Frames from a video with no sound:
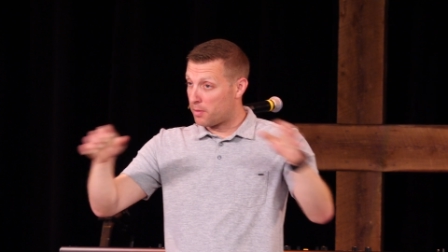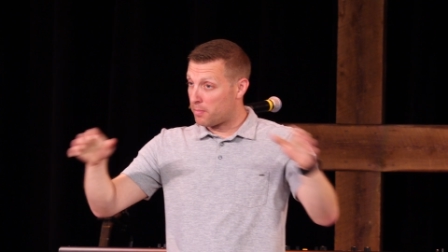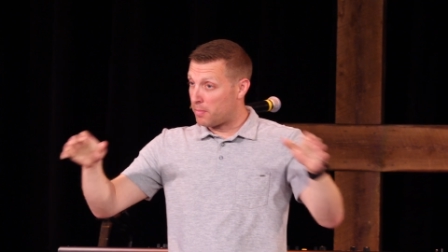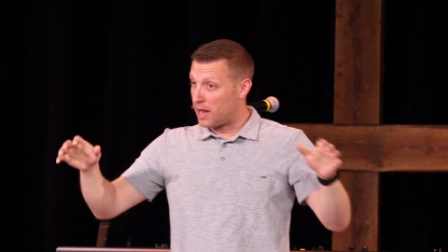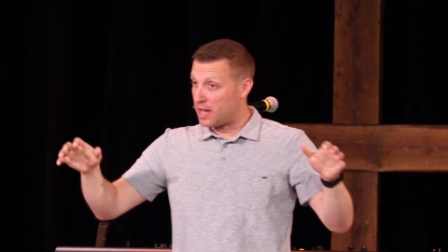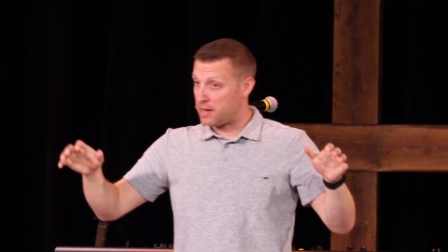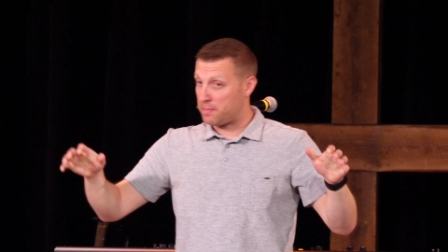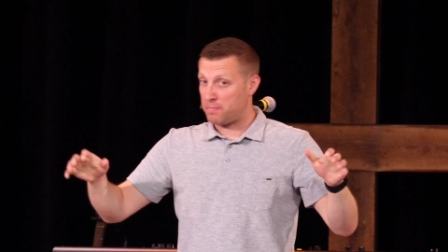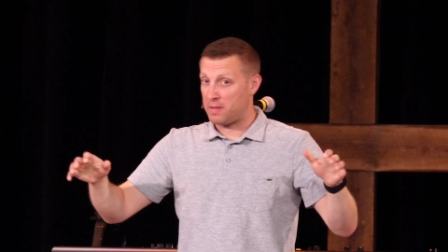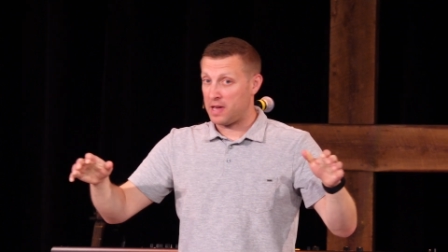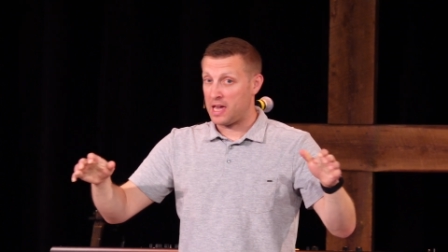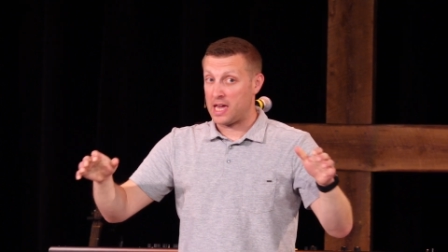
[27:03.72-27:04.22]
it
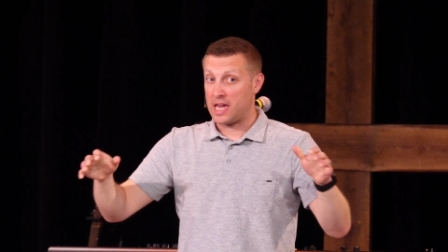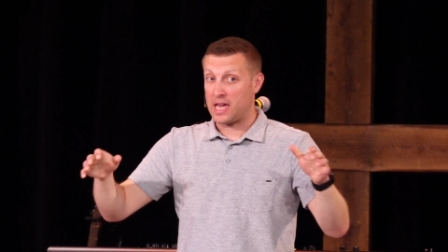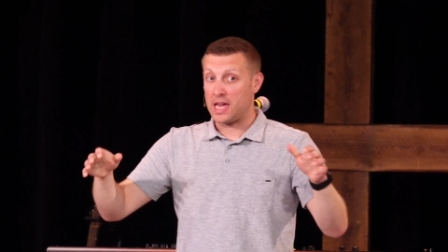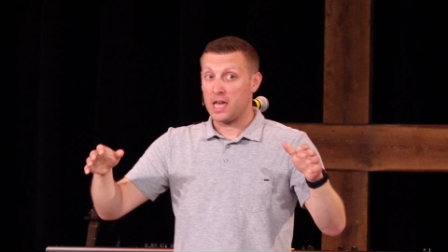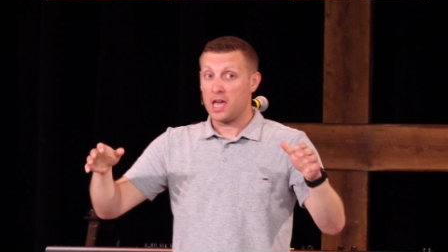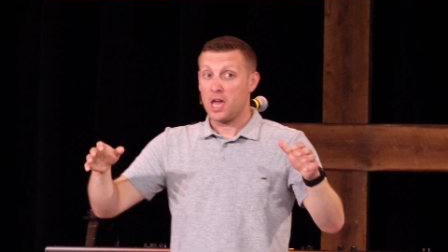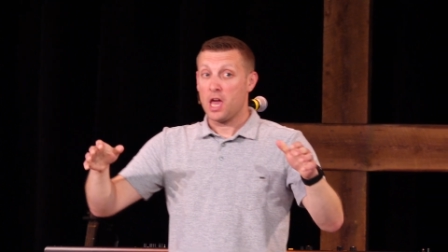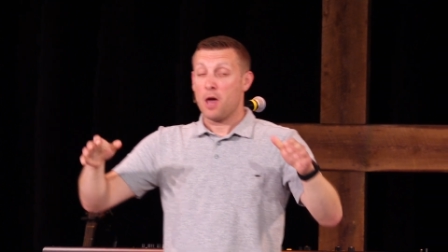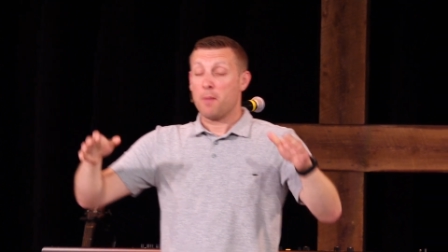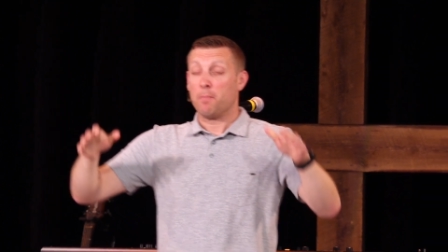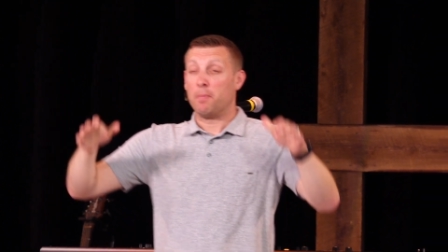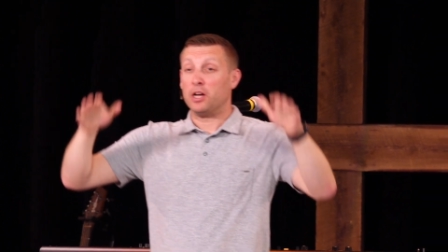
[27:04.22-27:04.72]
might
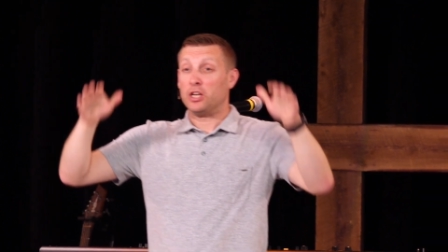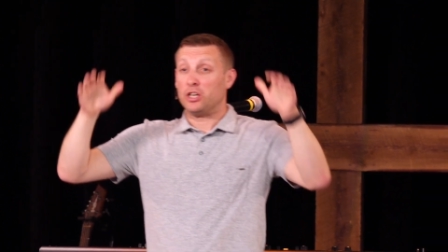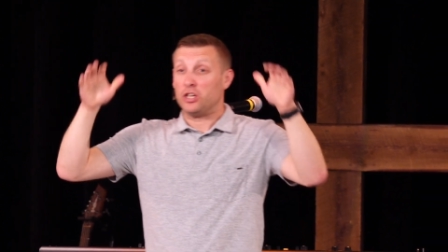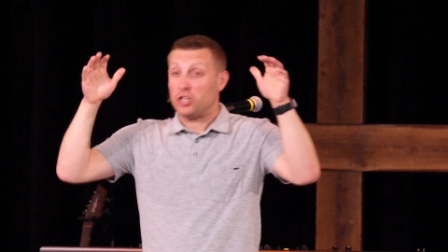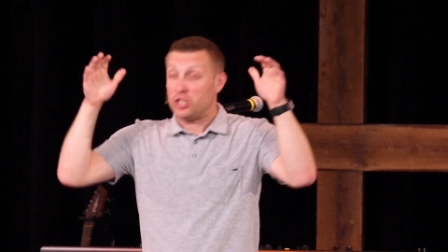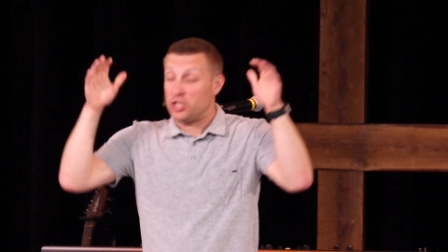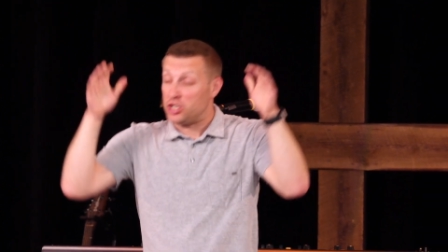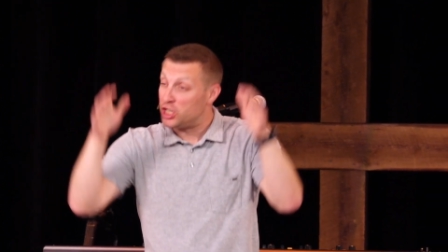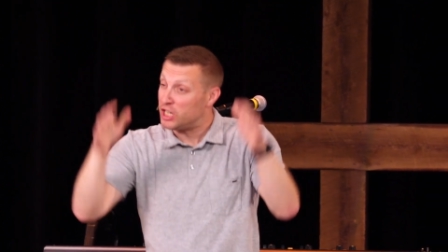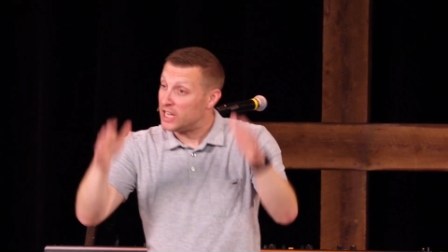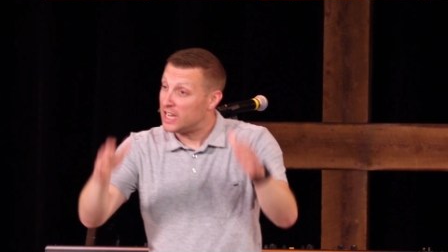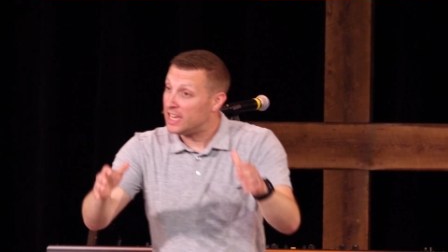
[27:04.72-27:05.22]
be.
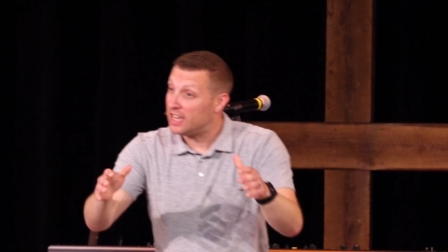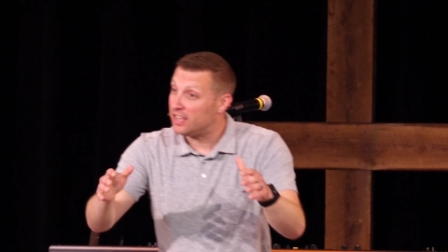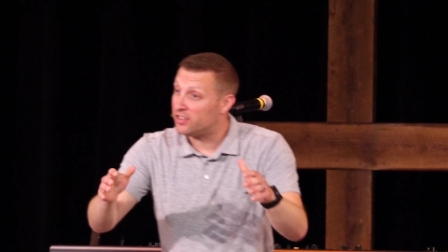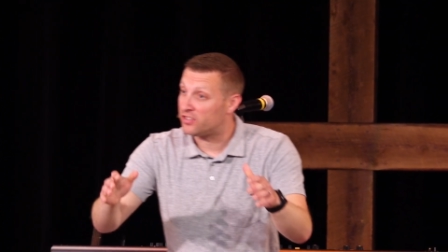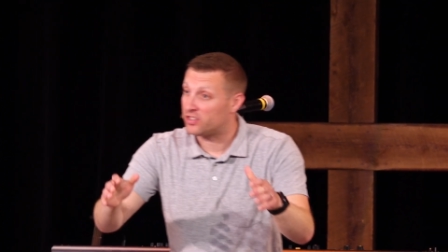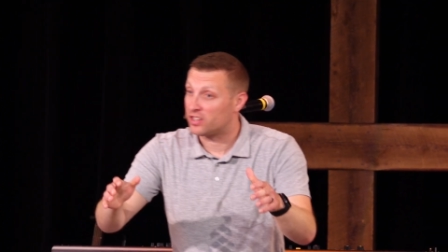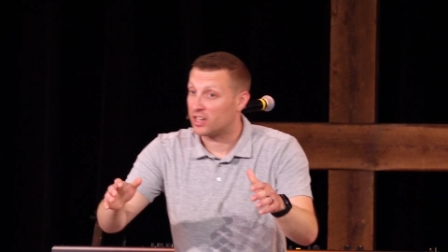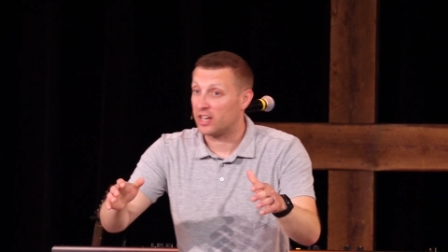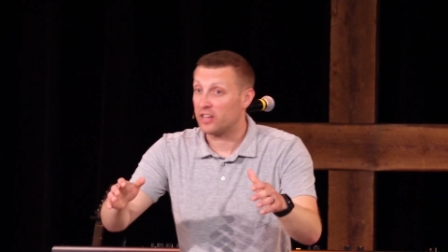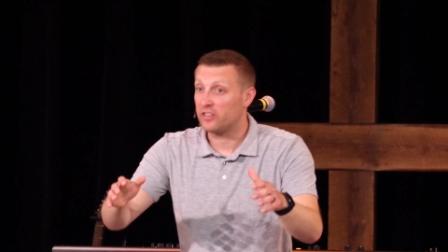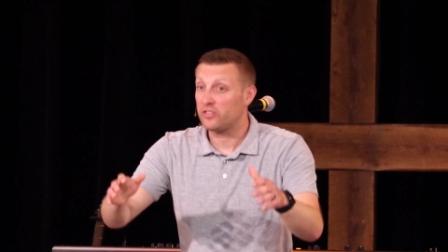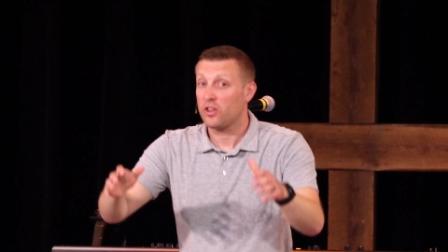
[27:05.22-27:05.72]
But
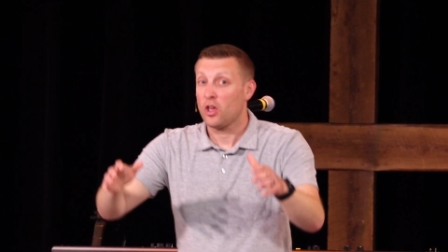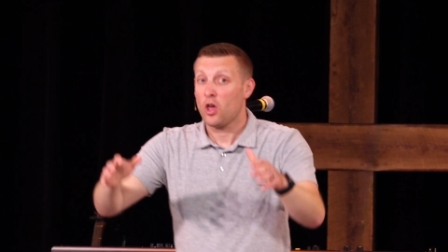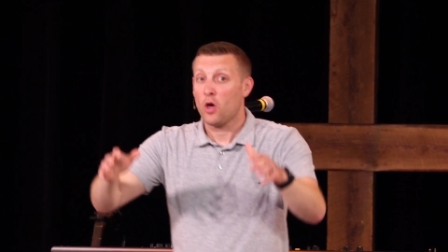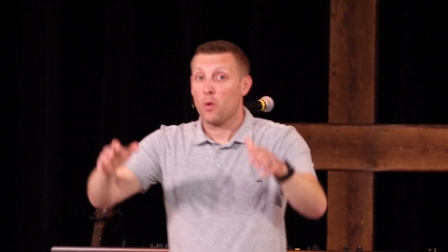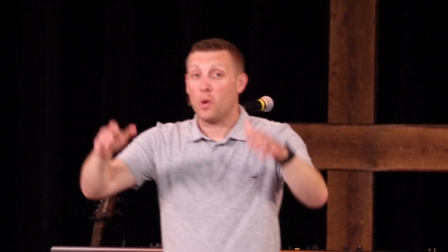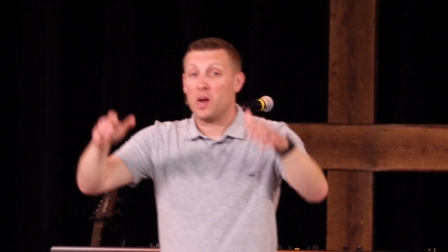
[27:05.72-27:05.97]
Jesus,